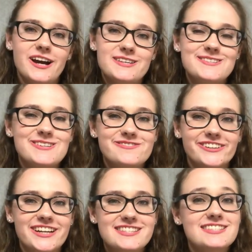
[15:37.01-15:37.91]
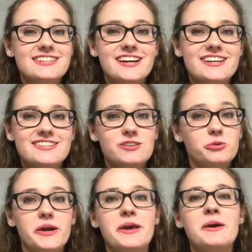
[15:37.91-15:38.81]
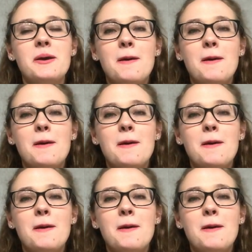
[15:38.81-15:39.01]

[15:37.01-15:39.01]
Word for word: high school friends, that is great,